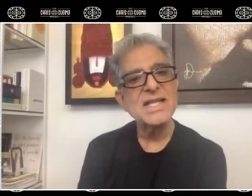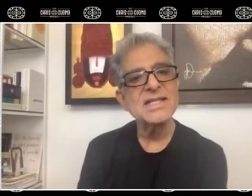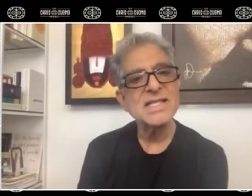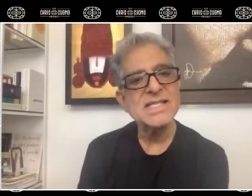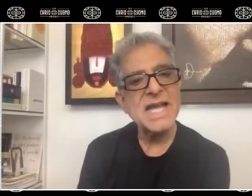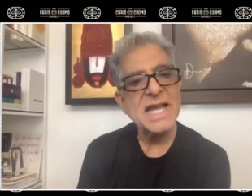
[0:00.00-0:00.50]

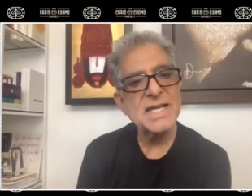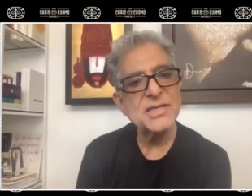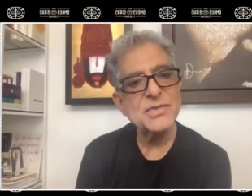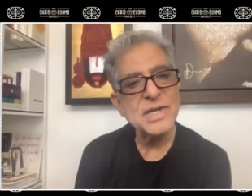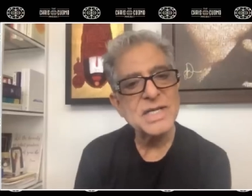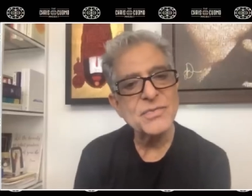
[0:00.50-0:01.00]
The
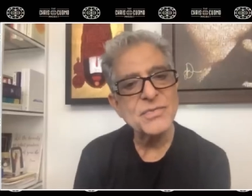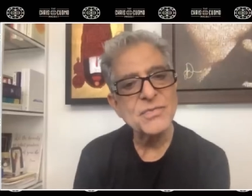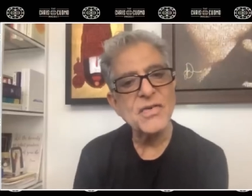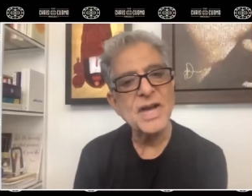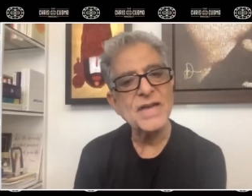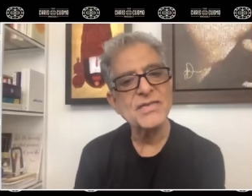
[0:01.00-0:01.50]
second
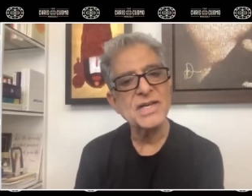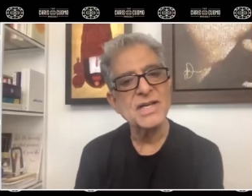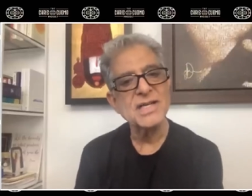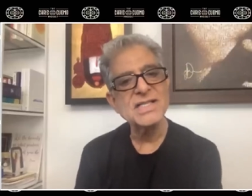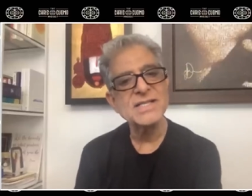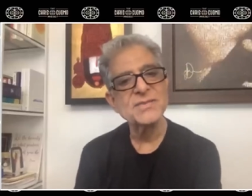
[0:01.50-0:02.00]
25
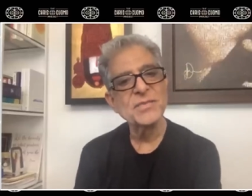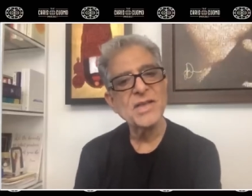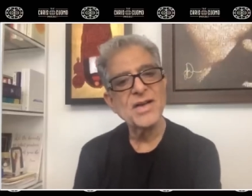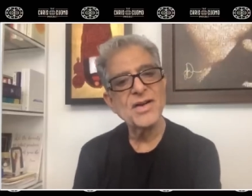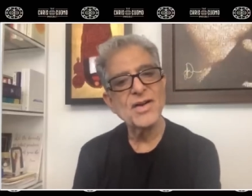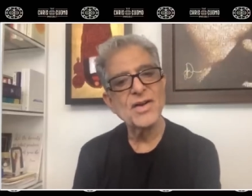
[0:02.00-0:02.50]
years
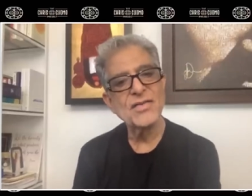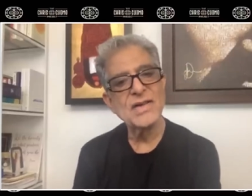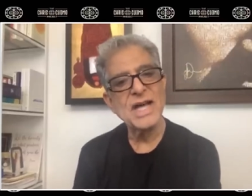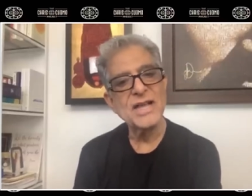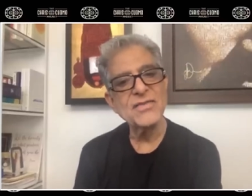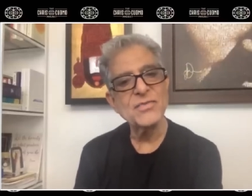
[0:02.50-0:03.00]
of
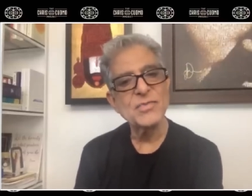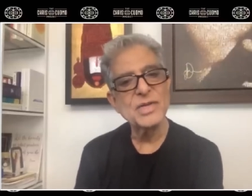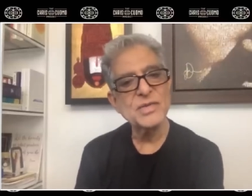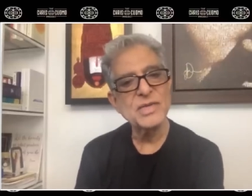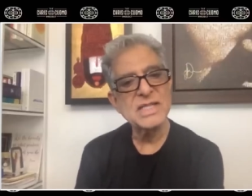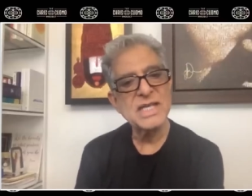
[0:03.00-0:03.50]
life
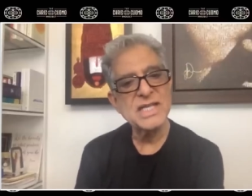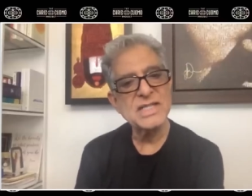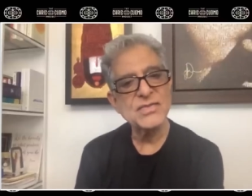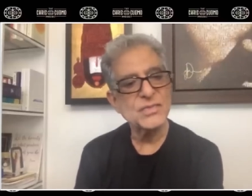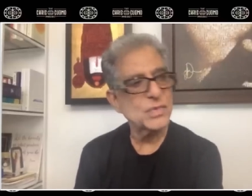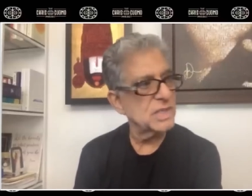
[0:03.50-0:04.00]
between the age
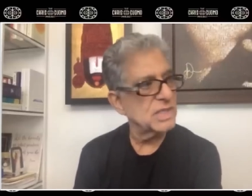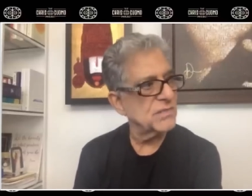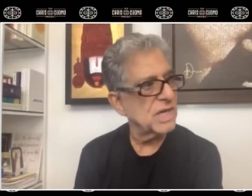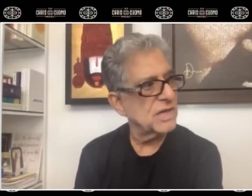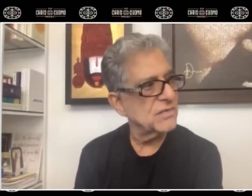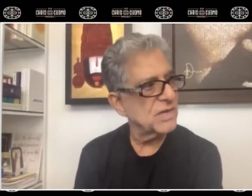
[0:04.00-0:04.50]
of
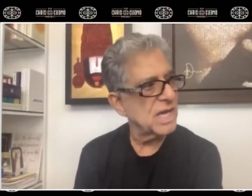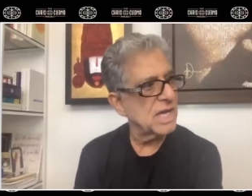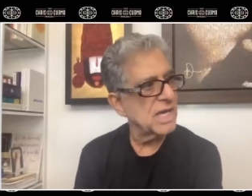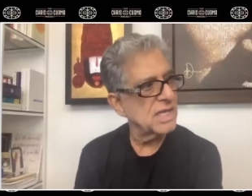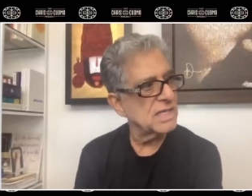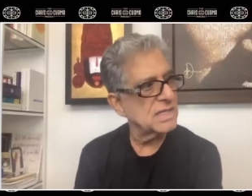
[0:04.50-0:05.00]
25
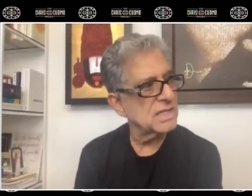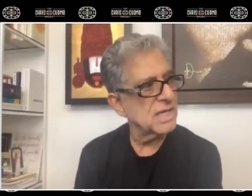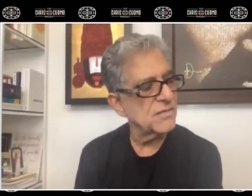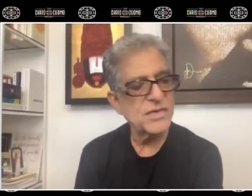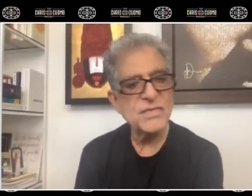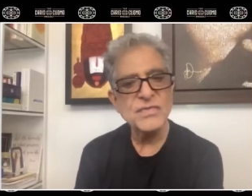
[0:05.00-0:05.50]

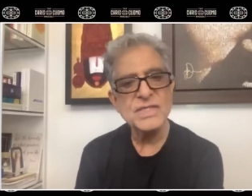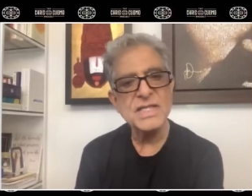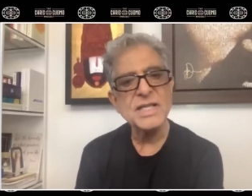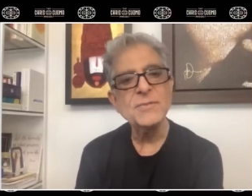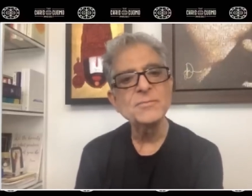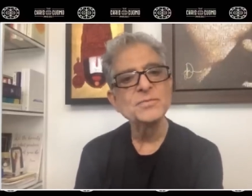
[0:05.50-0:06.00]
and
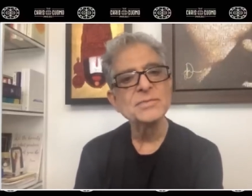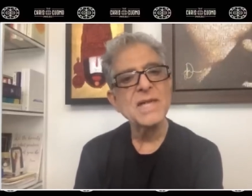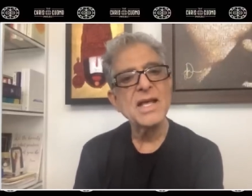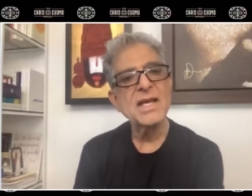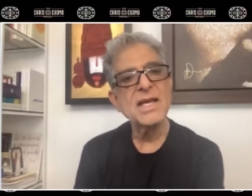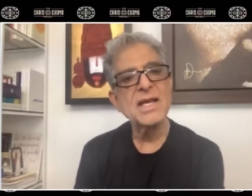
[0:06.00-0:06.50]
50
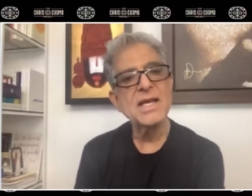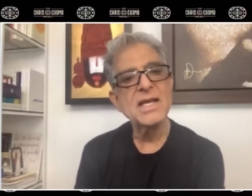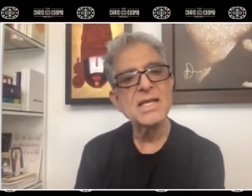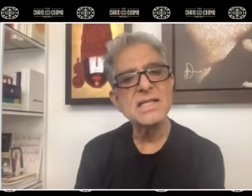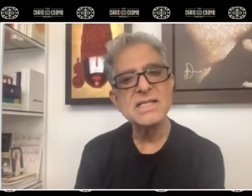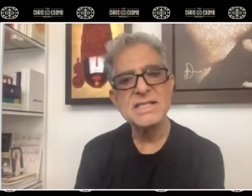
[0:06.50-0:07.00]

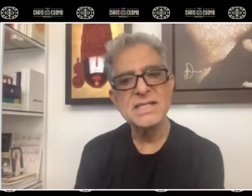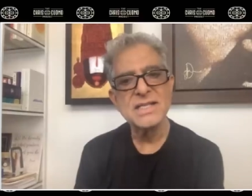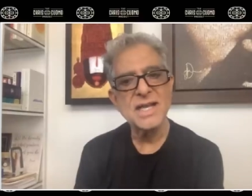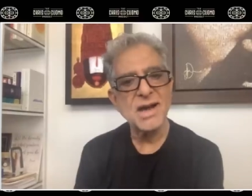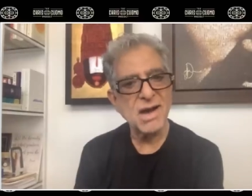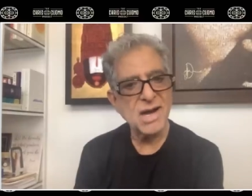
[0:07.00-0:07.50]
is
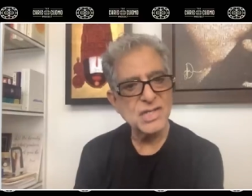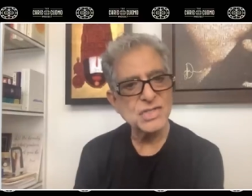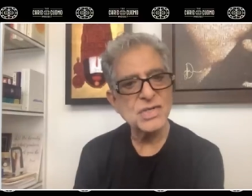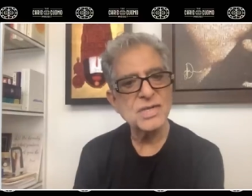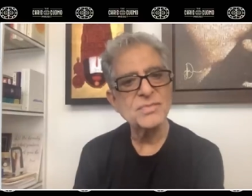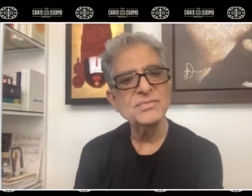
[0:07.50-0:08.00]
the
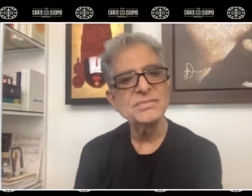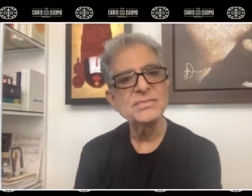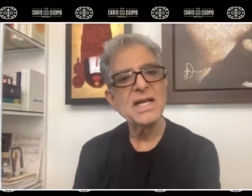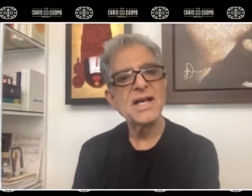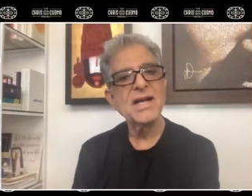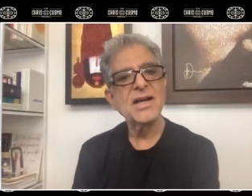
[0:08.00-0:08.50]
ashram
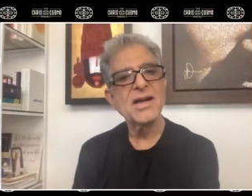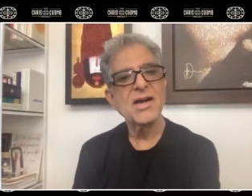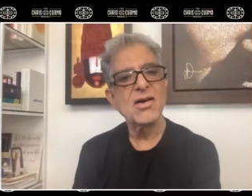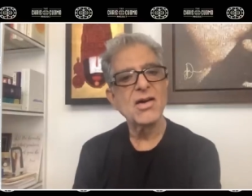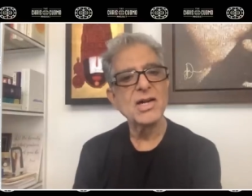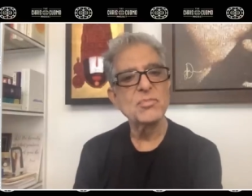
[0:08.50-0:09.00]

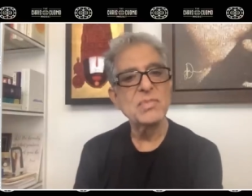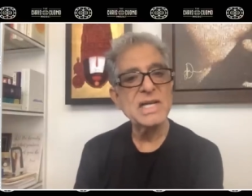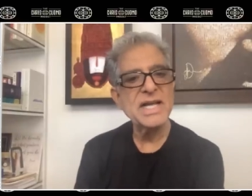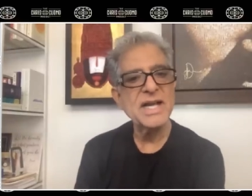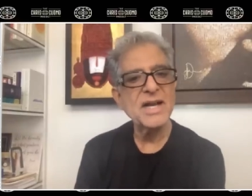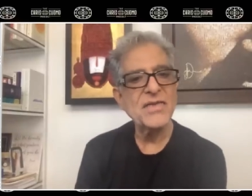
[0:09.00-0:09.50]
called
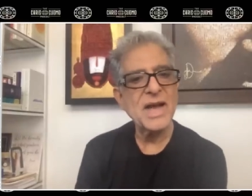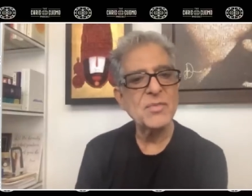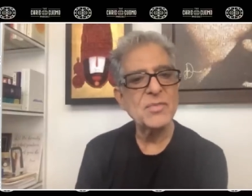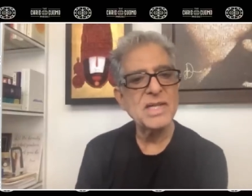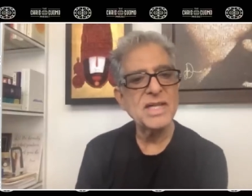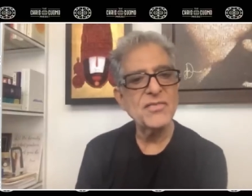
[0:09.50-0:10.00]
building a
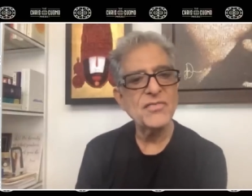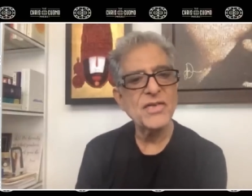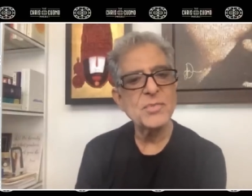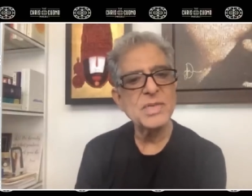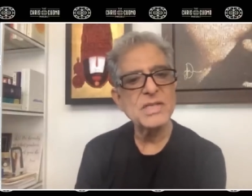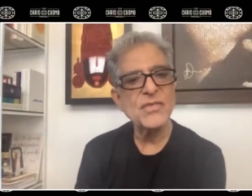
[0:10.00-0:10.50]
family,
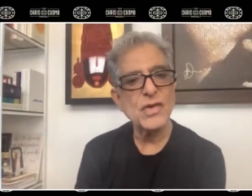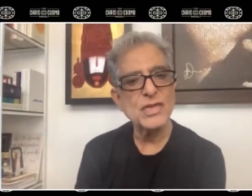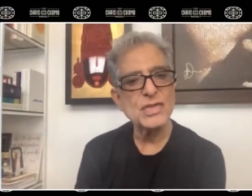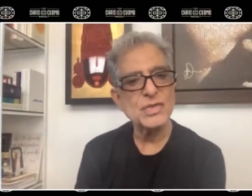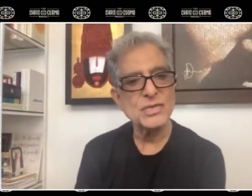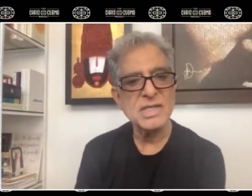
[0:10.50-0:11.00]
fame and
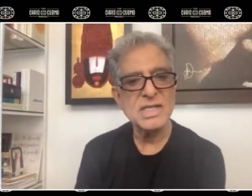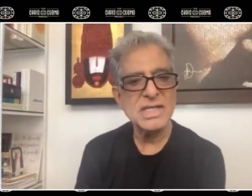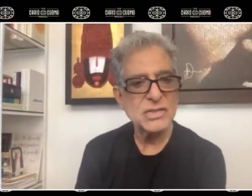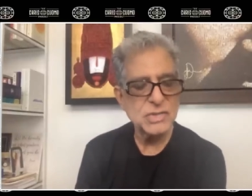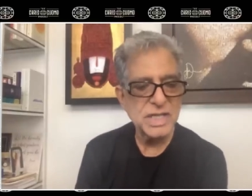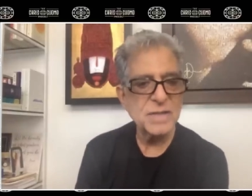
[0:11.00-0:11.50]
fortune,
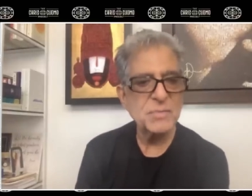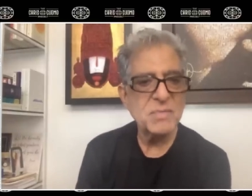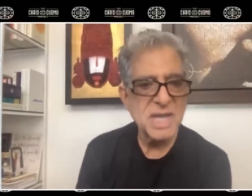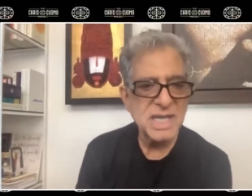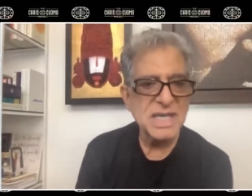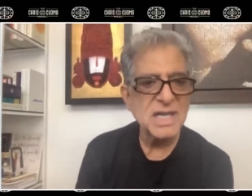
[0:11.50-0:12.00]
including
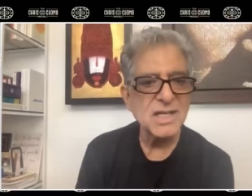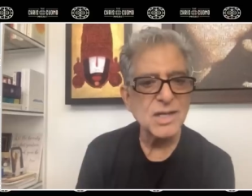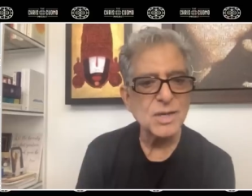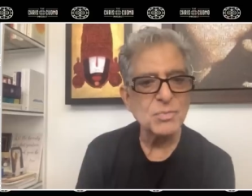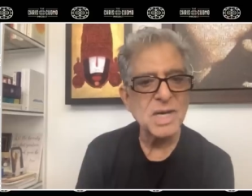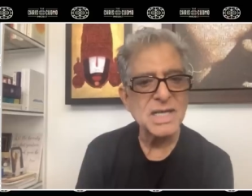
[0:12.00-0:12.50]
making a
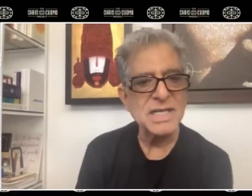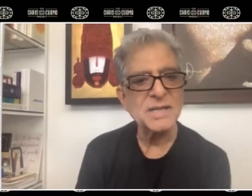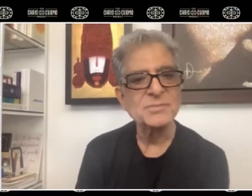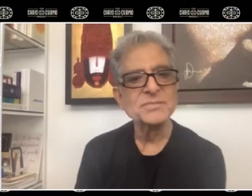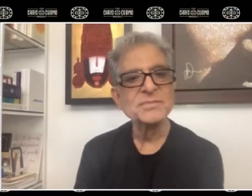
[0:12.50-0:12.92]
lot of money.